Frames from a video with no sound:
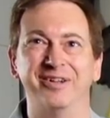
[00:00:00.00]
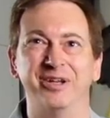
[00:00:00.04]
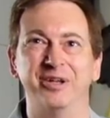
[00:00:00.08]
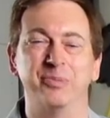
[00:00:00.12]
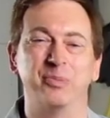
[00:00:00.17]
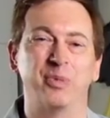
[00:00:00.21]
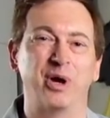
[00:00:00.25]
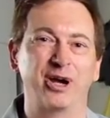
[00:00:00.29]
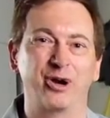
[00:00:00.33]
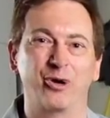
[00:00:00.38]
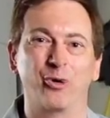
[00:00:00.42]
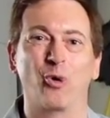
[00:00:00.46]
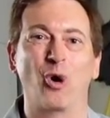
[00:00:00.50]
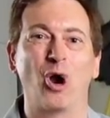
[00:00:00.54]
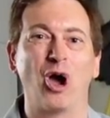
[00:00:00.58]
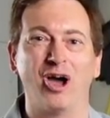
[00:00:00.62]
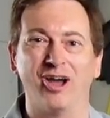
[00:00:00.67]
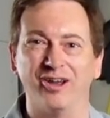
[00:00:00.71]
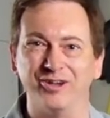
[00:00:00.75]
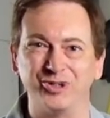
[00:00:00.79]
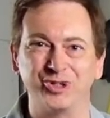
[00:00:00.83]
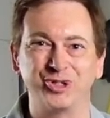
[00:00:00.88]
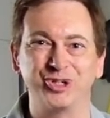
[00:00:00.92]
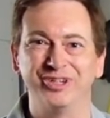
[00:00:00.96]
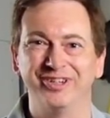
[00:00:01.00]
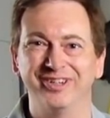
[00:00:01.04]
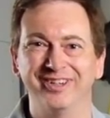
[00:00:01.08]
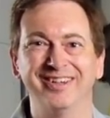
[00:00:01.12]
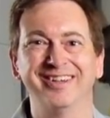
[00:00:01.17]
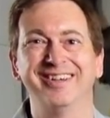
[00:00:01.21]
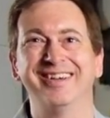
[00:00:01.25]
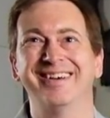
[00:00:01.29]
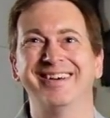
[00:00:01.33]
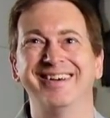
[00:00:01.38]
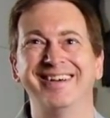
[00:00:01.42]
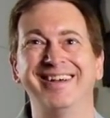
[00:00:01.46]
in my garage
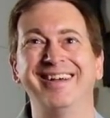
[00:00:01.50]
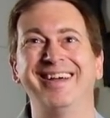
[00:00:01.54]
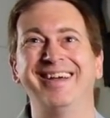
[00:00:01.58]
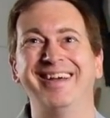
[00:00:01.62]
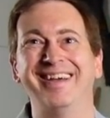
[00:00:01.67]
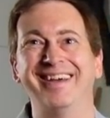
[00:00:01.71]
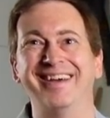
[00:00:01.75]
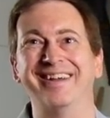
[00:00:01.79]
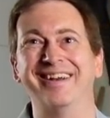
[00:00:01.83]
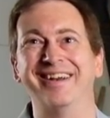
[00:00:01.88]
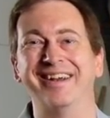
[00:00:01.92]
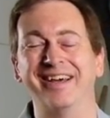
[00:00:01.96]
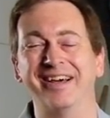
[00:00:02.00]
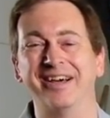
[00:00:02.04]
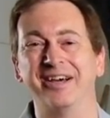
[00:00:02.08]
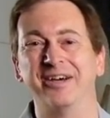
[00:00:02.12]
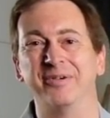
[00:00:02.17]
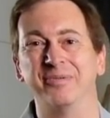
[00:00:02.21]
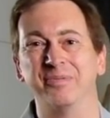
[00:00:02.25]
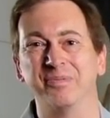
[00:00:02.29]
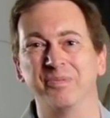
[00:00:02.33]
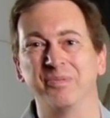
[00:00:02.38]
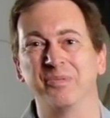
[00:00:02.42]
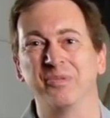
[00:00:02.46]
and uh,